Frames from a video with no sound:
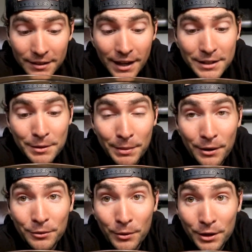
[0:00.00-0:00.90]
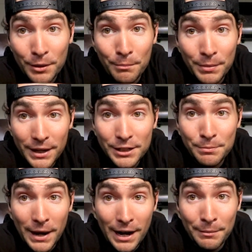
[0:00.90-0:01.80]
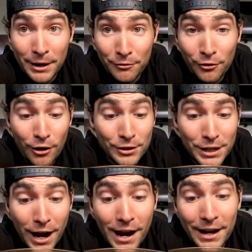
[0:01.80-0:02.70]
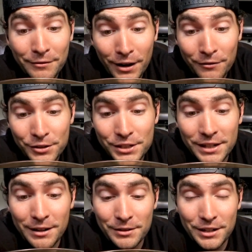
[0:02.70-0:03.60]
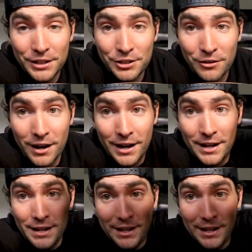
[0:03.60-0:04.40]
That's about one of the biggest Pac-Man frogs I have ever seen. I'm gonna try